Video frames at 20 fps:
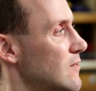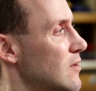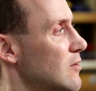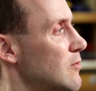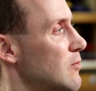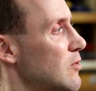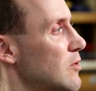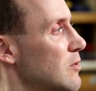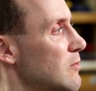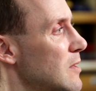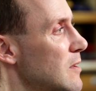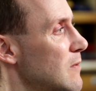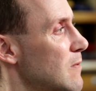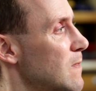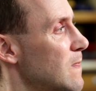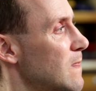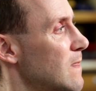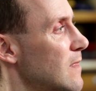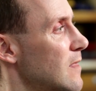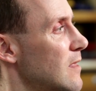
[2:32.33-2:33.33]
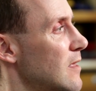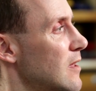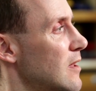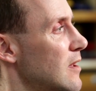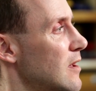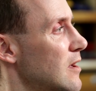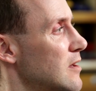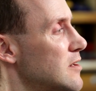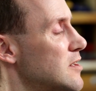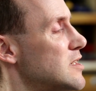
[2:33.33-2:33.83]
You know what I mean?
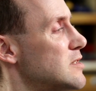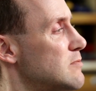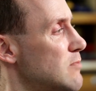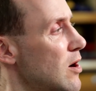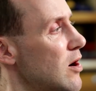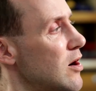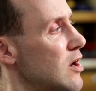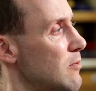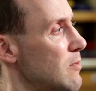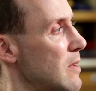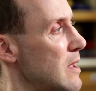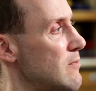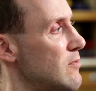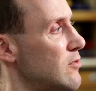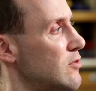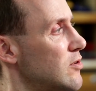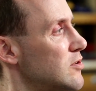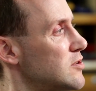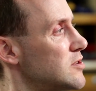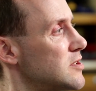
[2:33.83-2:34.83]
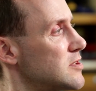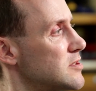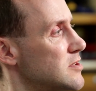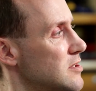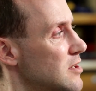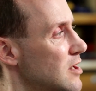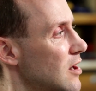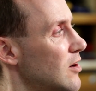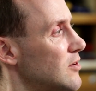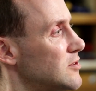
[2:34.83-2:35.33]
To smile at people, not
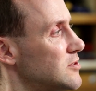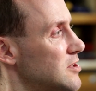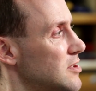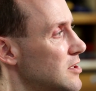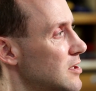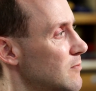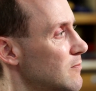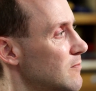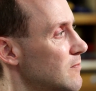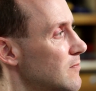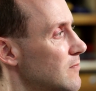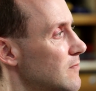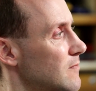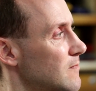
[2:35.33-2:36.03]
just glance at them.